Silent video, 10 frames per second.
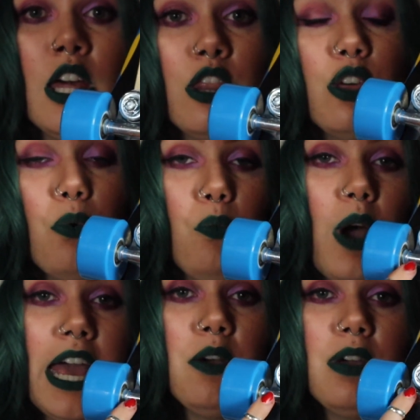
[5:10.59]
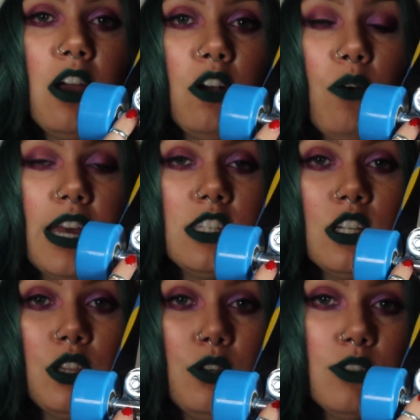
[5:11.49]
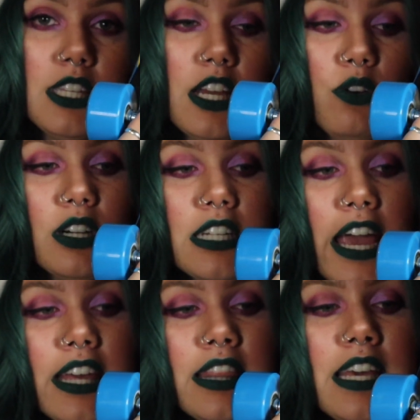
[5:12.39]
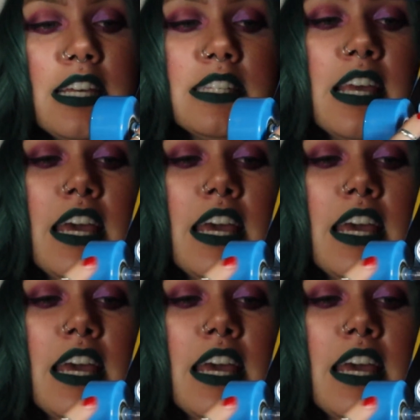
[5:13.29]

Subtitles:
The way we are going to loosen or tighten this